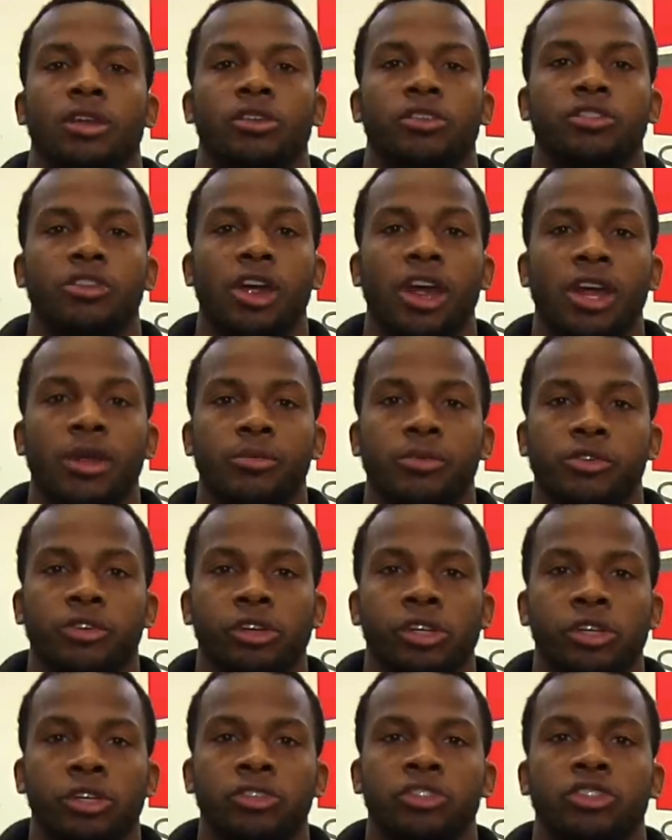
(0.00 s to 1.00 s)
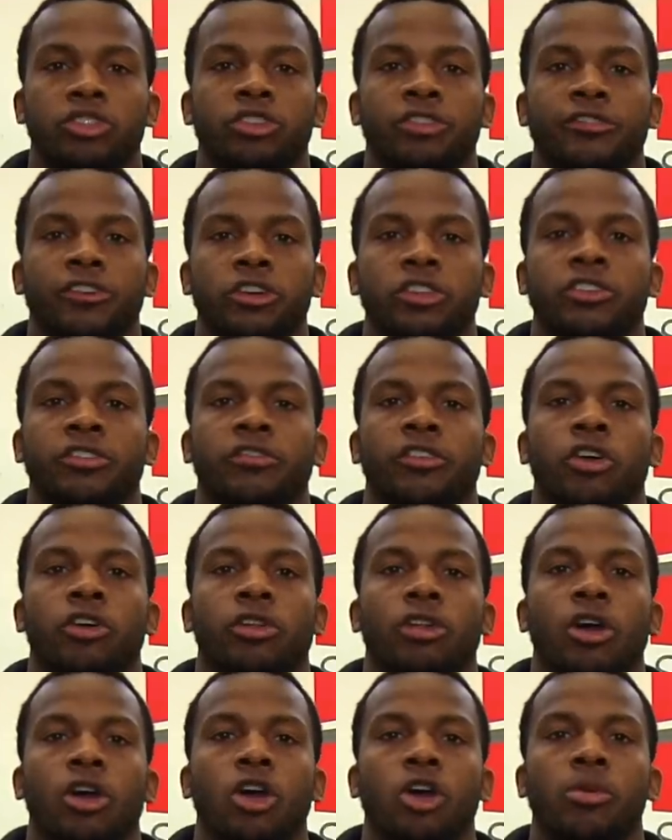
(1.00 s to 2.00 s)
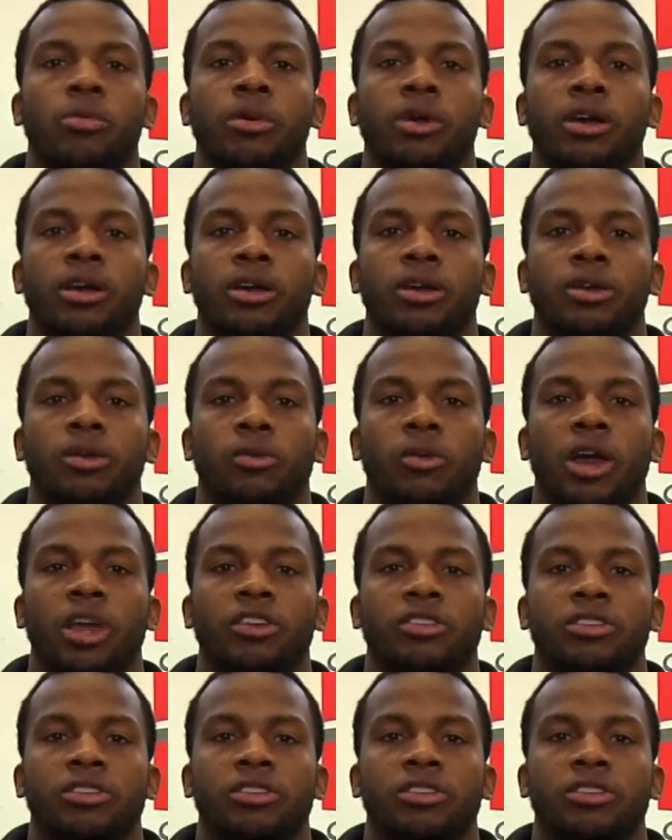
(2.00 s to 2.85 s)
Ryan Broyles, University of Oklahoma, wide